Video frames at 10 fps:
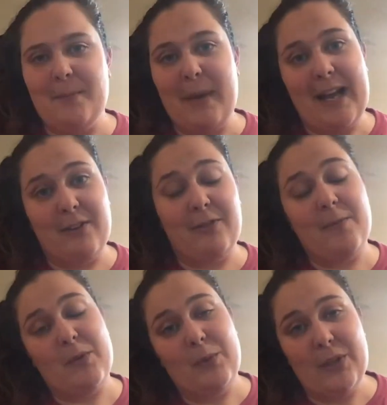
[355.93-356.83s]
back
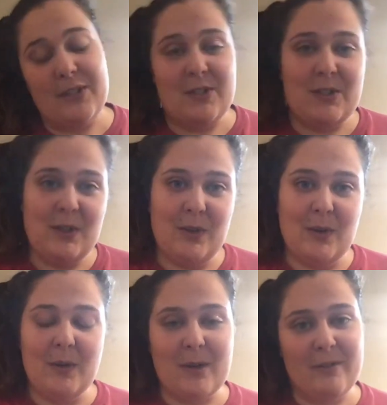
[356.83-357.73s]
from the woods
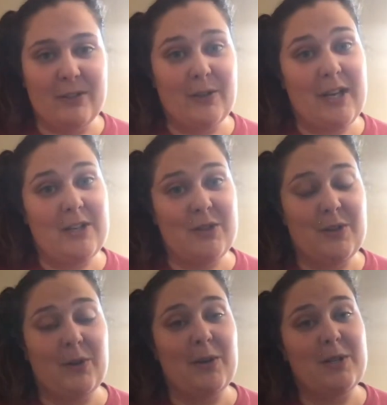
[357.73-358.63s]
to whatever location
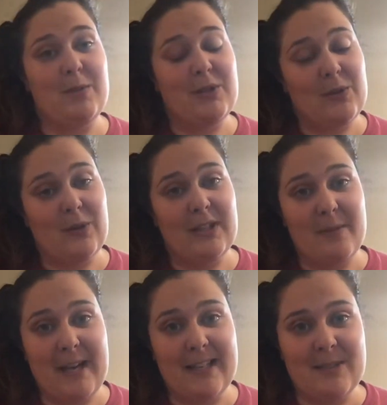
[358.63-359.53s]
you're going to be storing
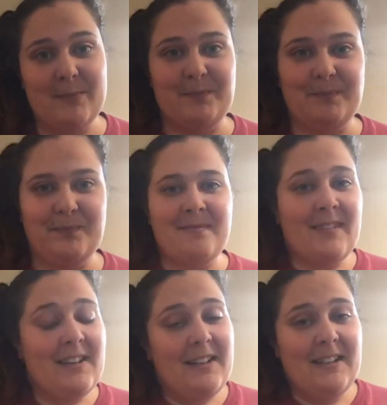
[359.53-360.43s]
them at.
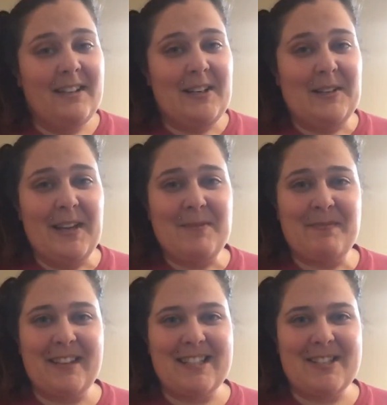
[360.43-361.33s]
Okay,
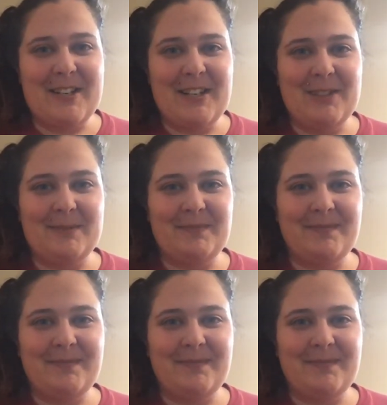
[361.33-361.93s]
let's check it out.